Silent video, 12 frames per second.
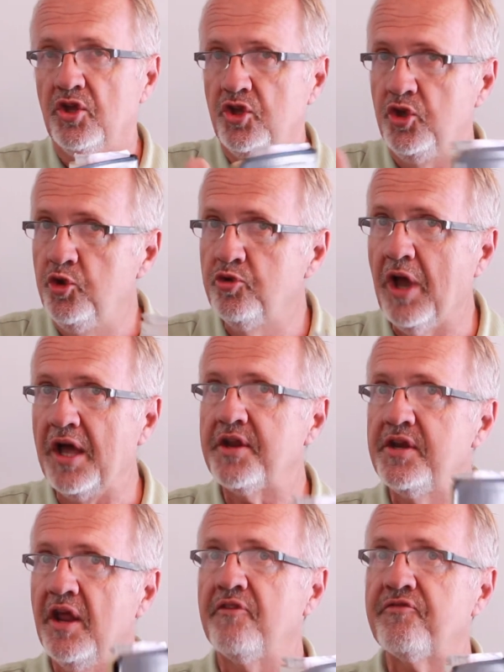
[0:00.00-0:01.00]
you
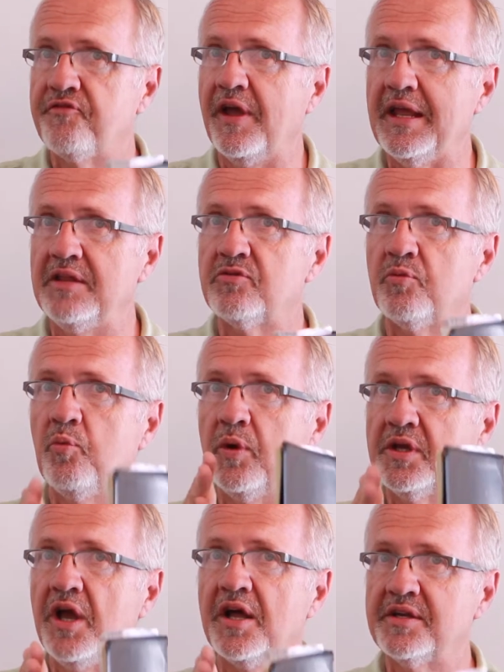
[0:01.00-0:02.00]
got enough faith
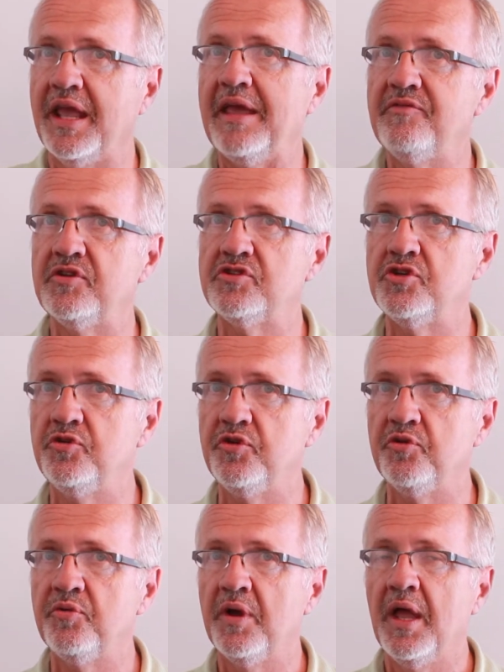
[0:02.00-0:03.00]
when God gave it to
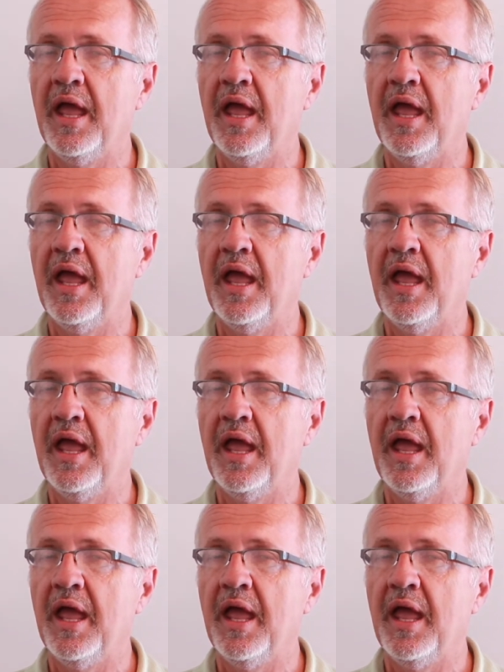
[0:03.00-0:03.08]
you.